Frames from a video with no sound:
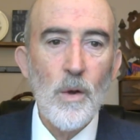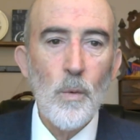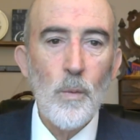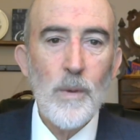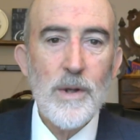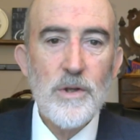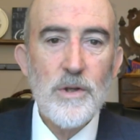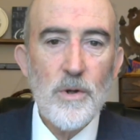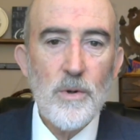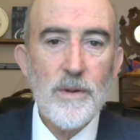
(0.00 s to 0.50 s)

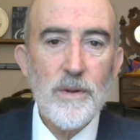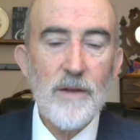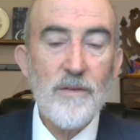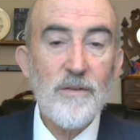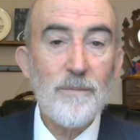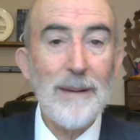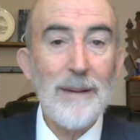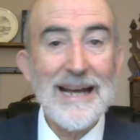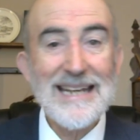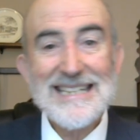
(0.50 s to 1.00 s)
We do
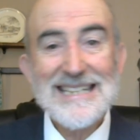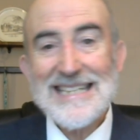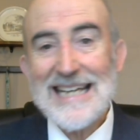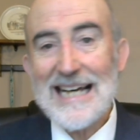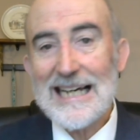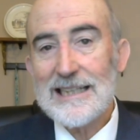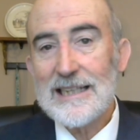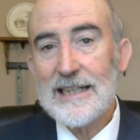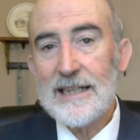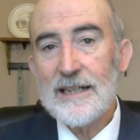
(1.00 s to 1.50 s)
this by
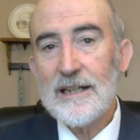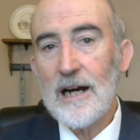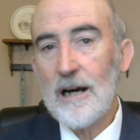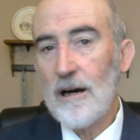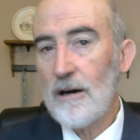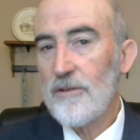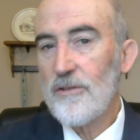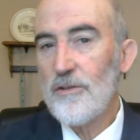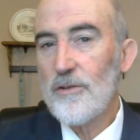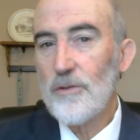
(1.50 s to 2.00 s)
telling
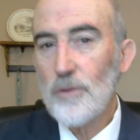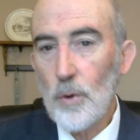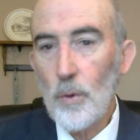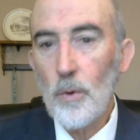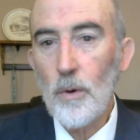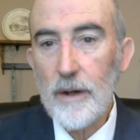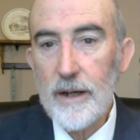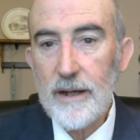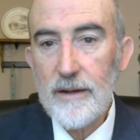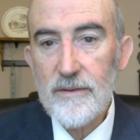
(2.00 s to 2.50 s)
our
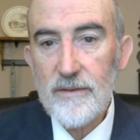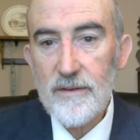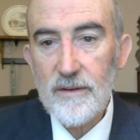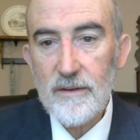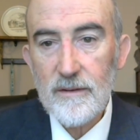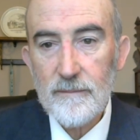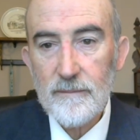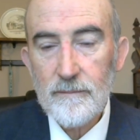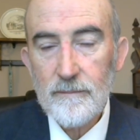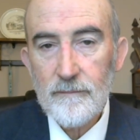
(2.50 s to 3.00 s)

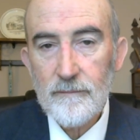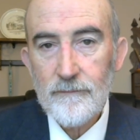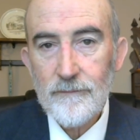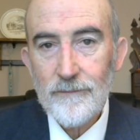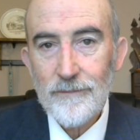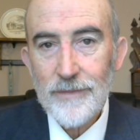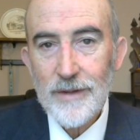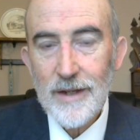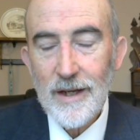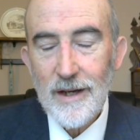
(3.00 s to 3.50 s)
stories.
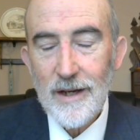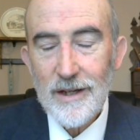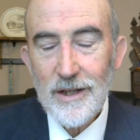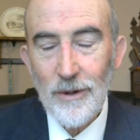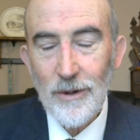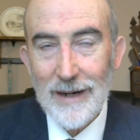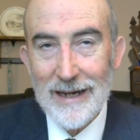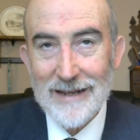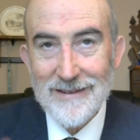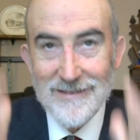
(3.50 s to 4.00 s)
You
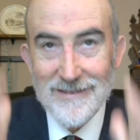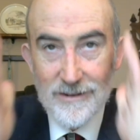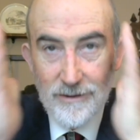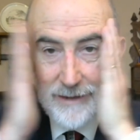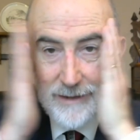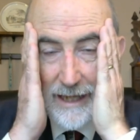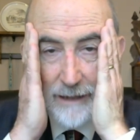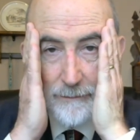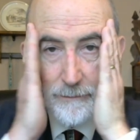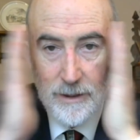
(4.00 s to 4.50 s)
know, I still
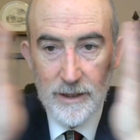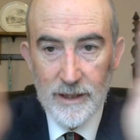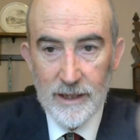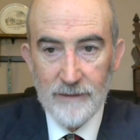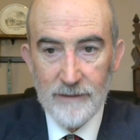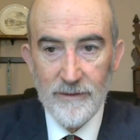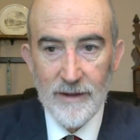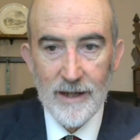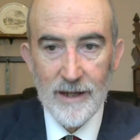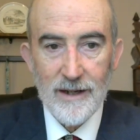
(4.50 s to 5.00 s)
can't
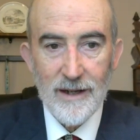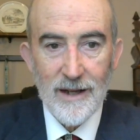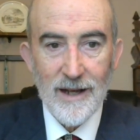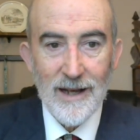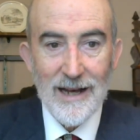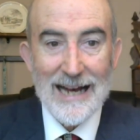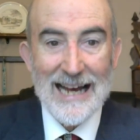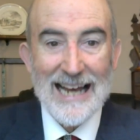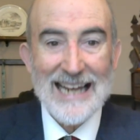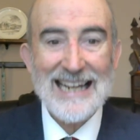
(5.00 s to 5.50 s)
believe that
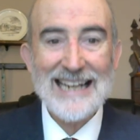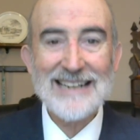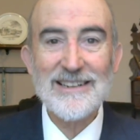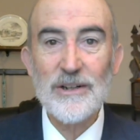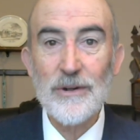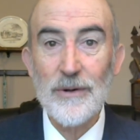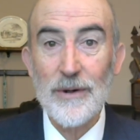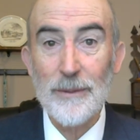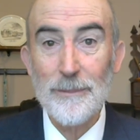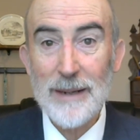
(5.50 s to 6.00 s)
I got to
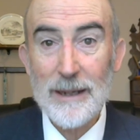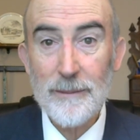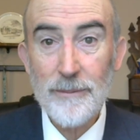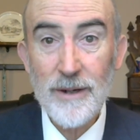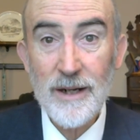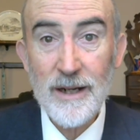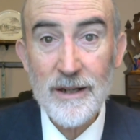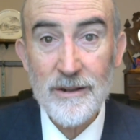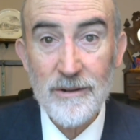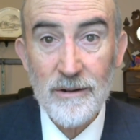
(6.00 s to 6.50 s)
go to
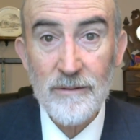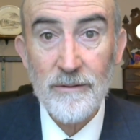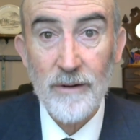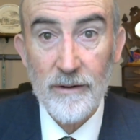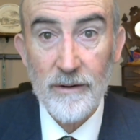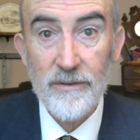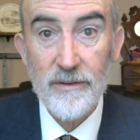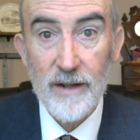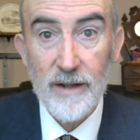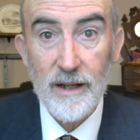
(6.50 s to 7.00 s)
Pepperdine
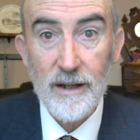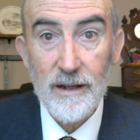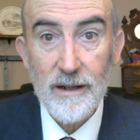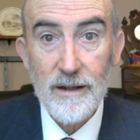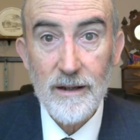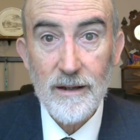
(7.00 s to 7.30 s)
University